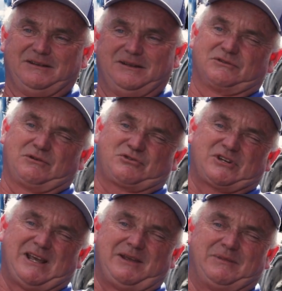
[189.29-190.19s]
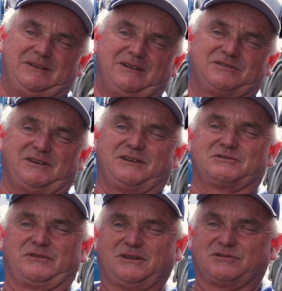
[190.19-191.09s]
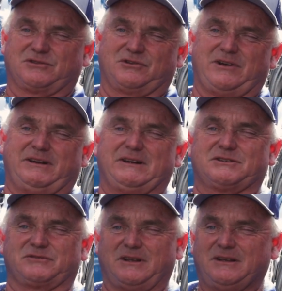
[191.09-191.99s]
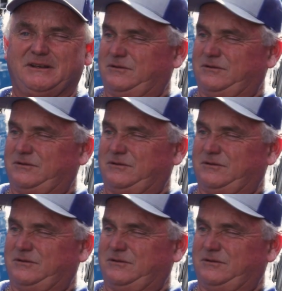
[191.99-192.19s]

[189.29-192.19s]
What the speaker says: There's no shame in this industry. This is a great industry.